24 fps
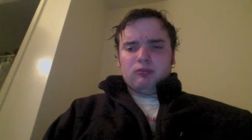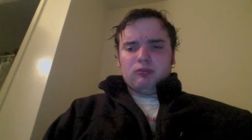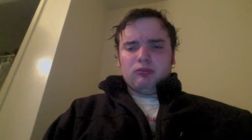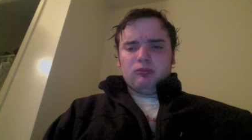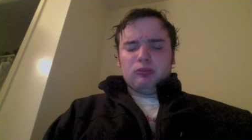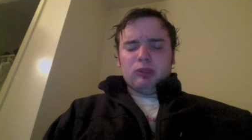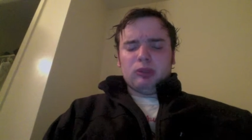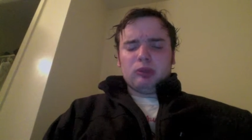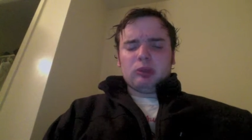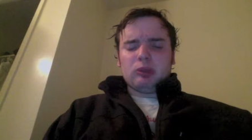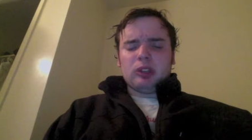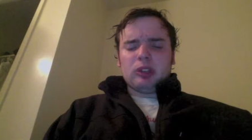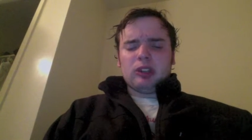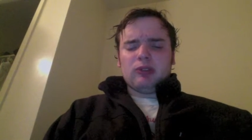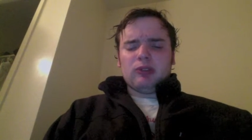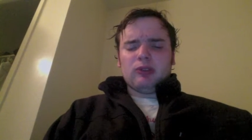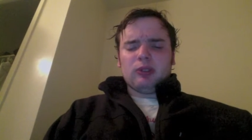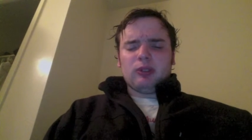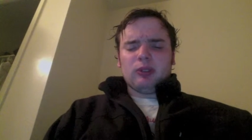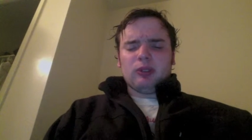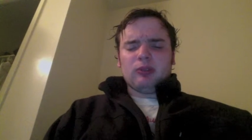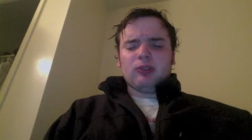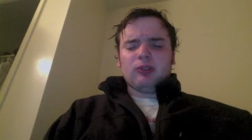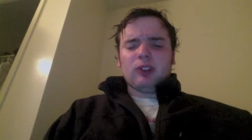Be ready
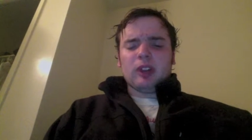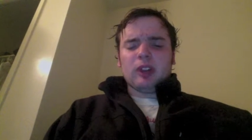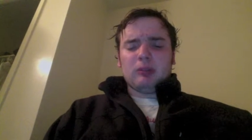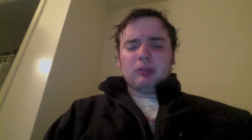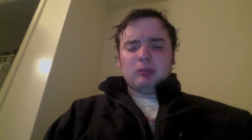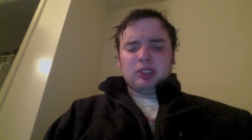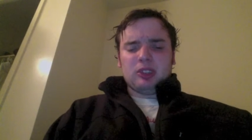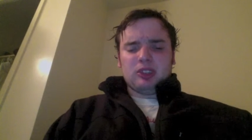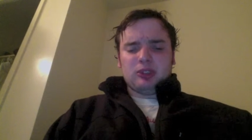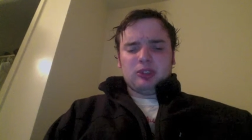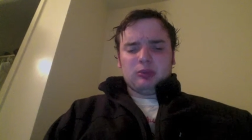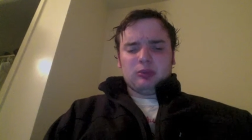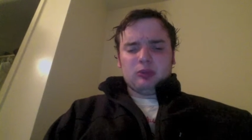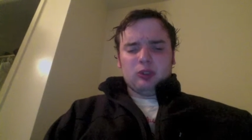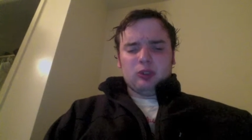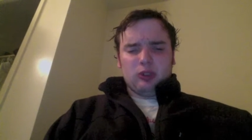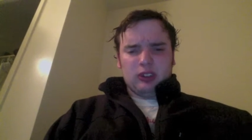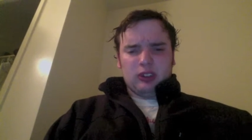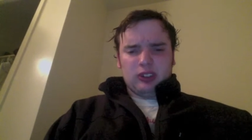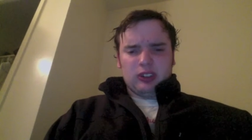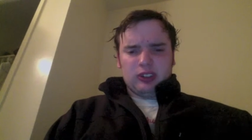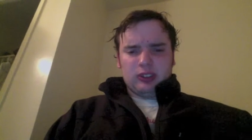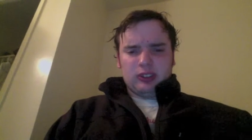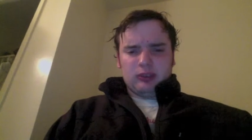for a fight, Mr.
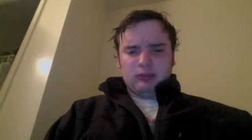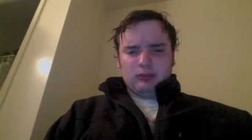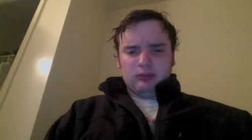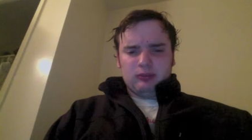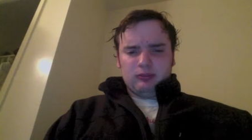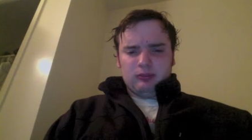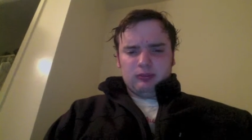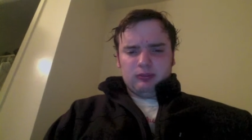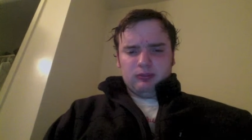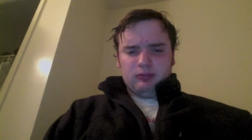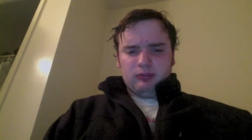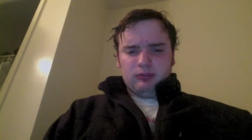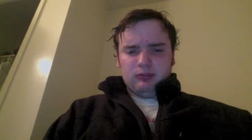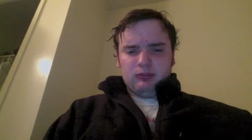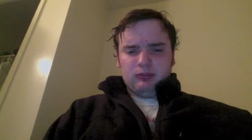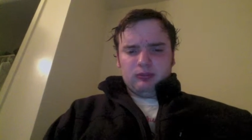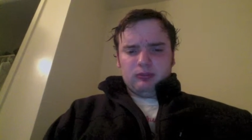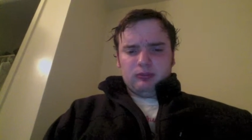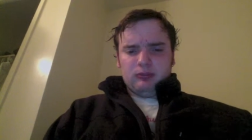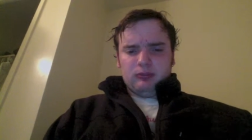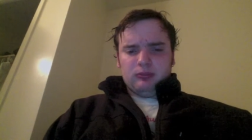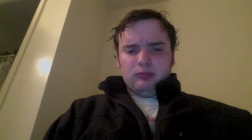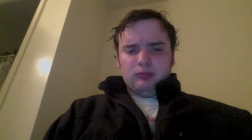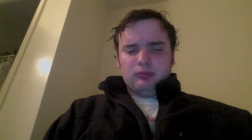Morris.
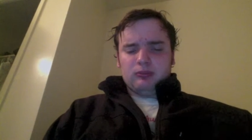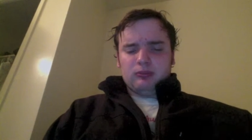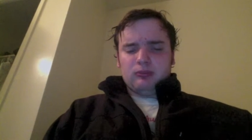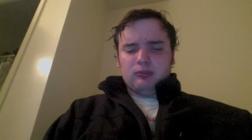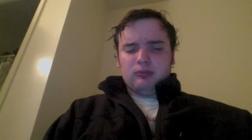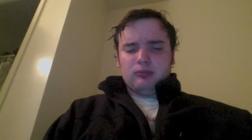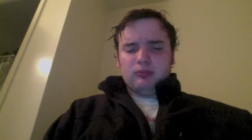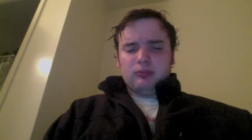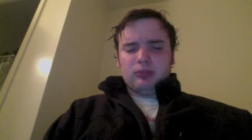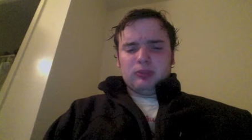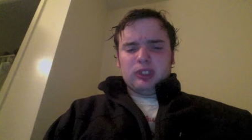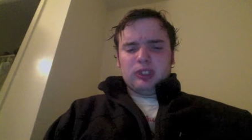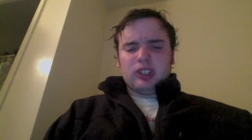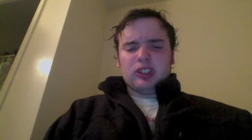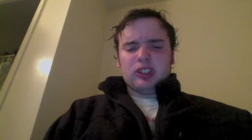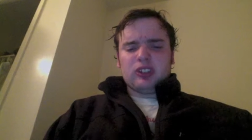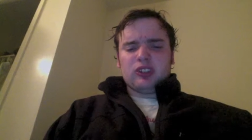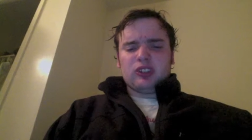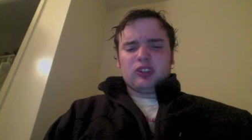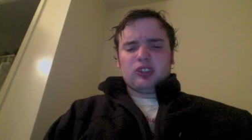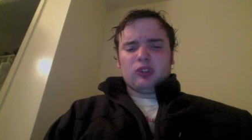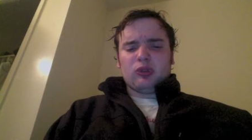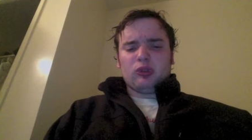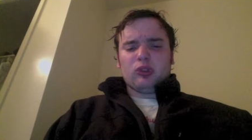Because
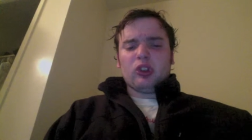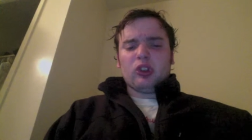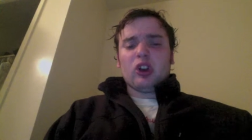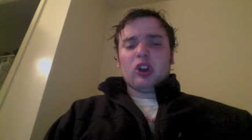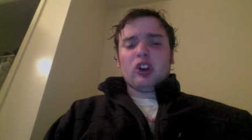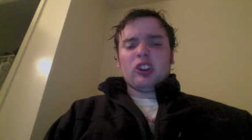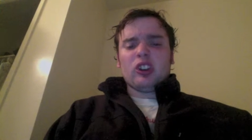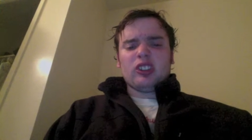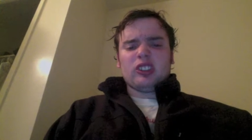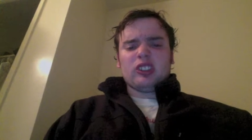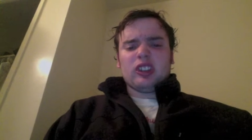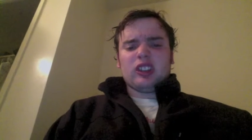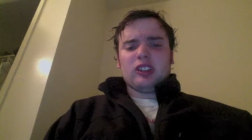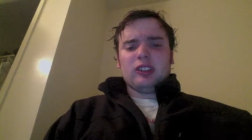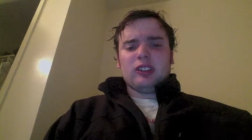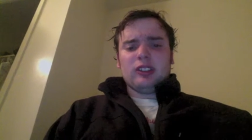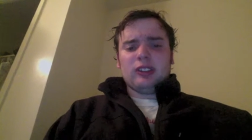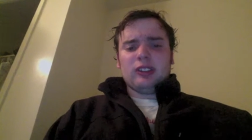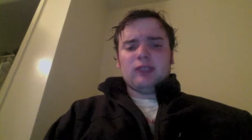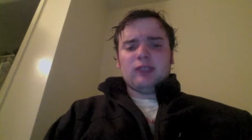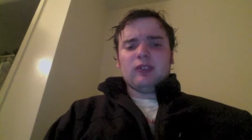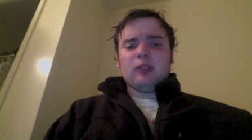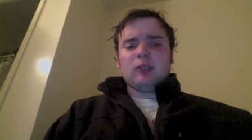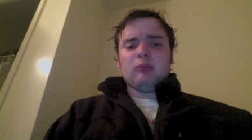so long as I
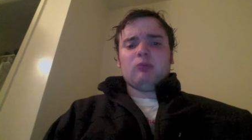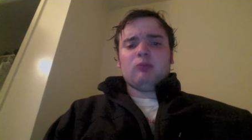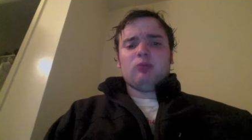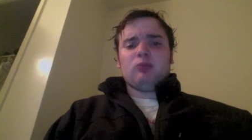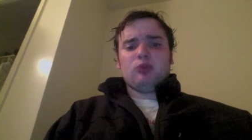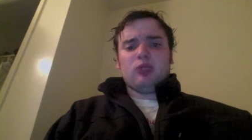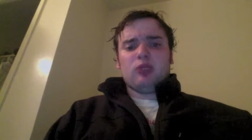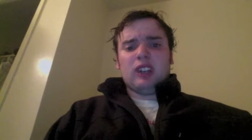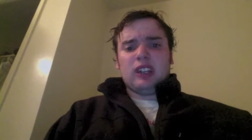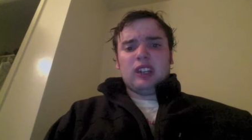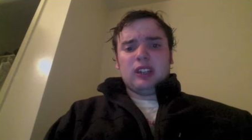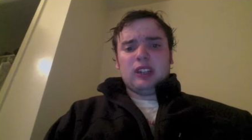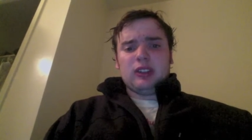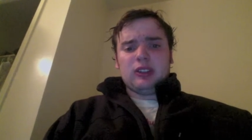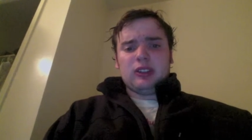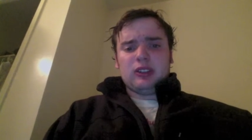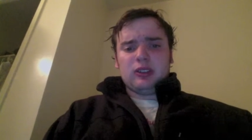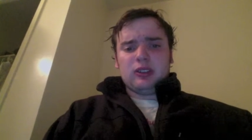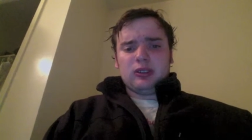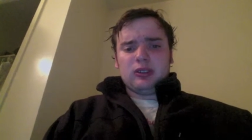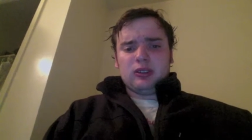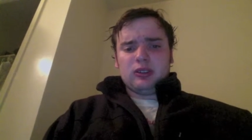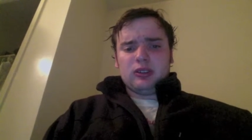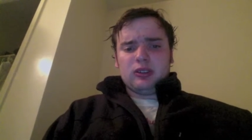live and breathe,
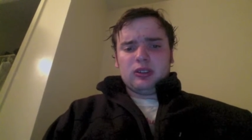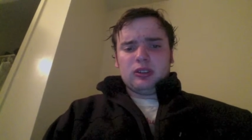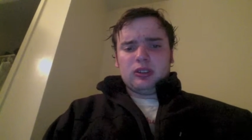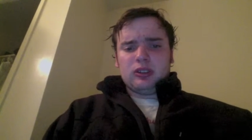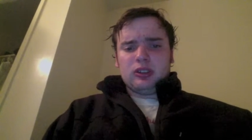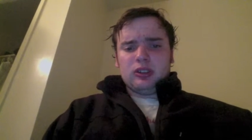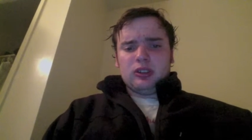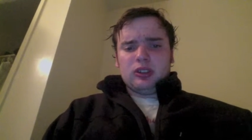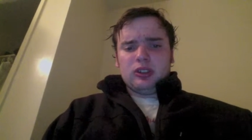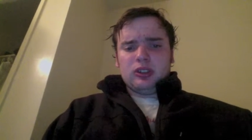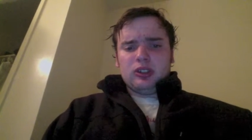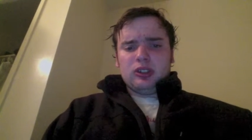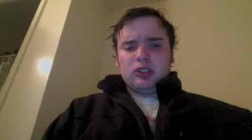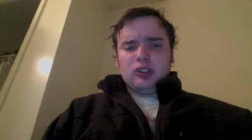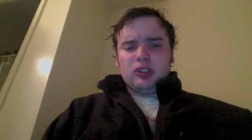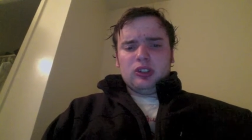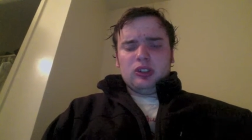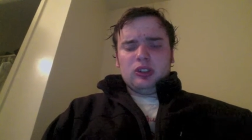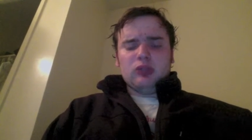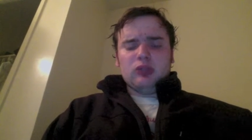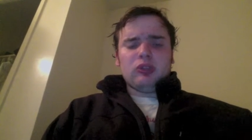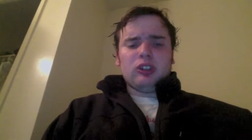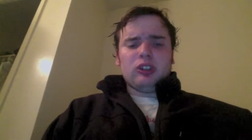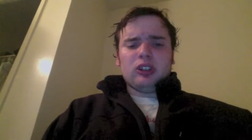
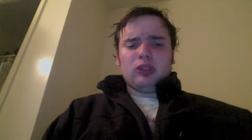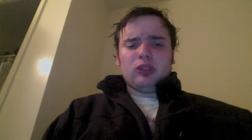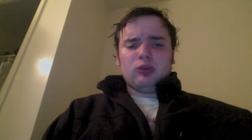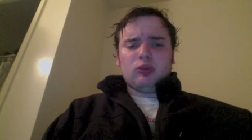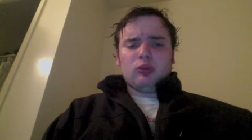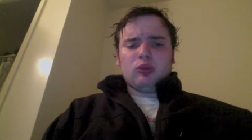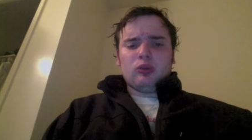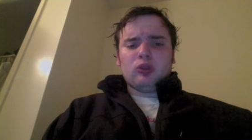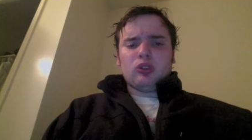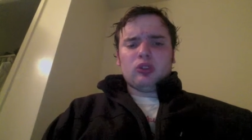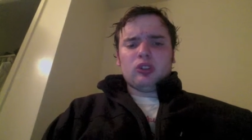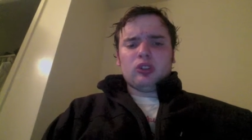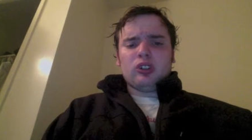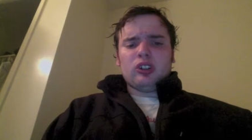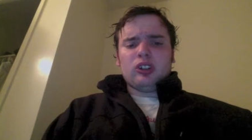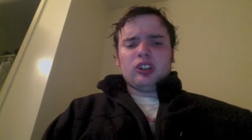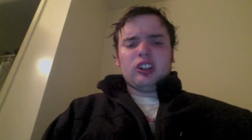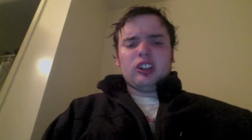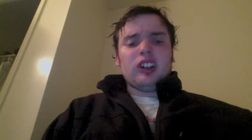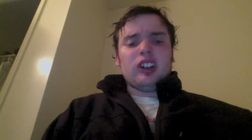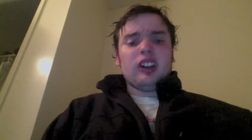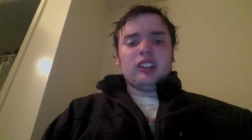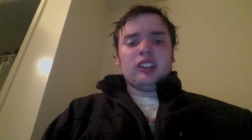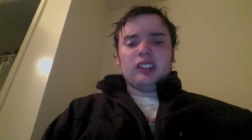you'll get a war
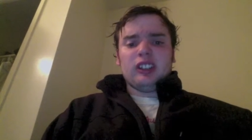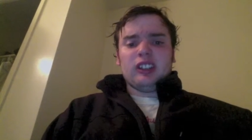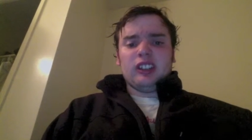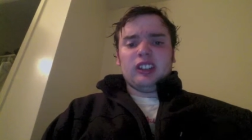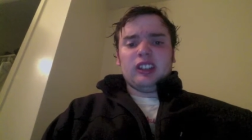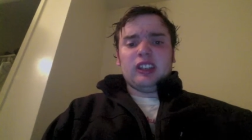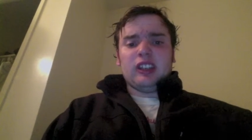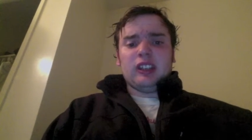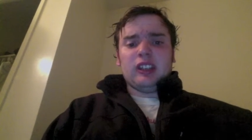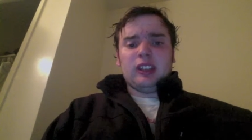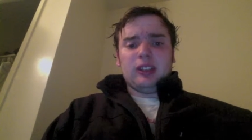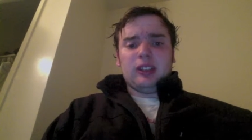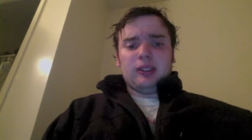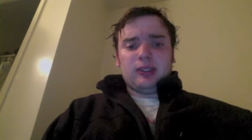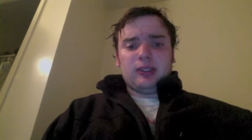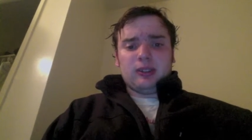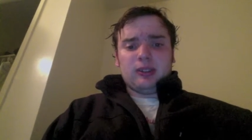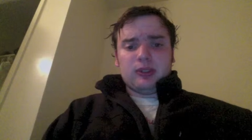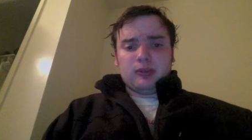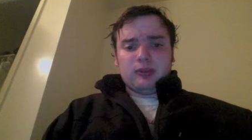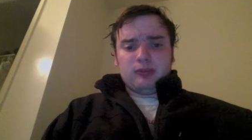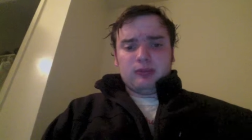unlike any other.